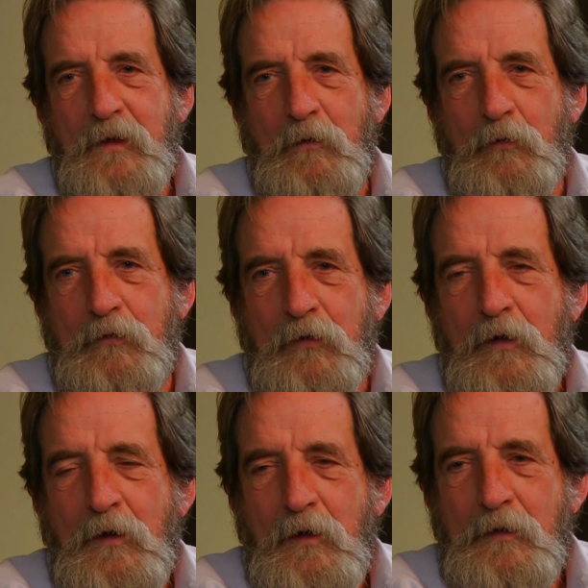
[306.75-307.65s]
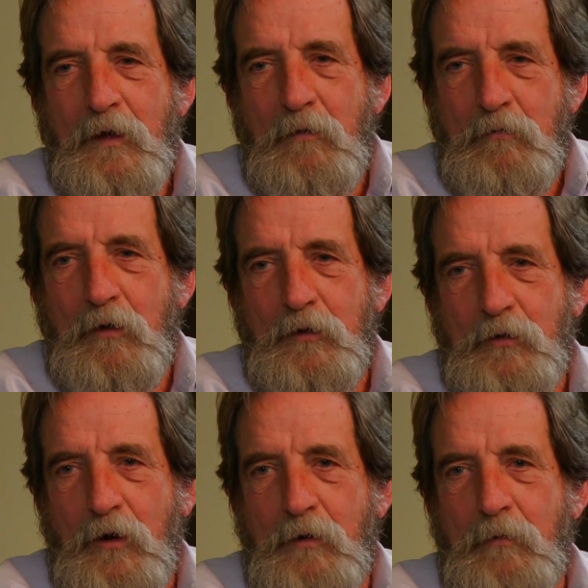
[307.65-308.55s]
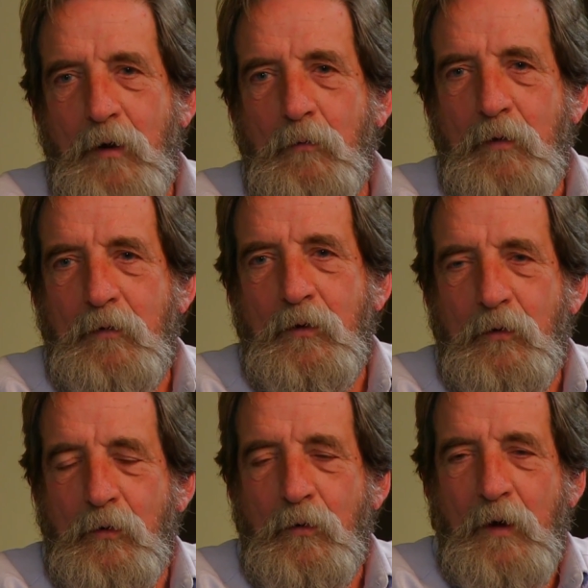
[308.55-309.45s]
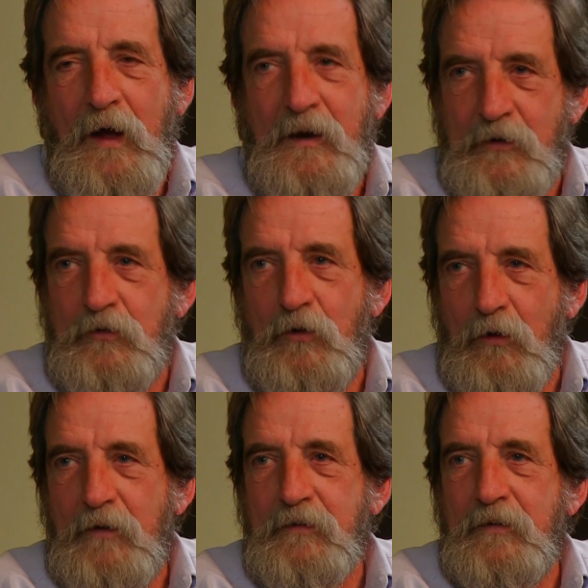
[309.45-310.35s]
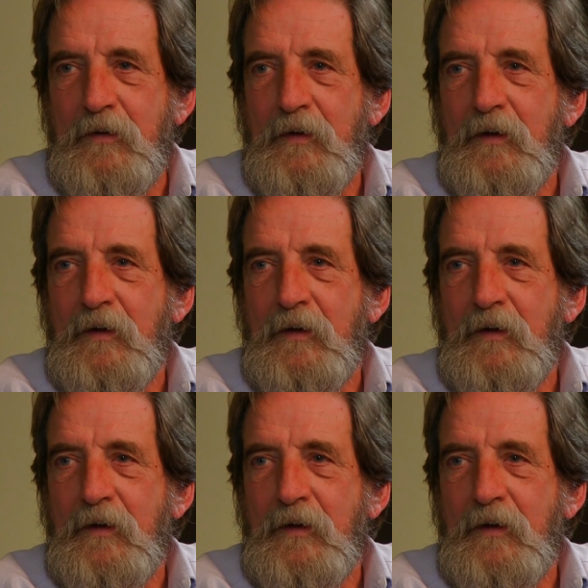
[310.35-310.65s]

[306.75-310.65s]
it was, they were really talking about women who had a choice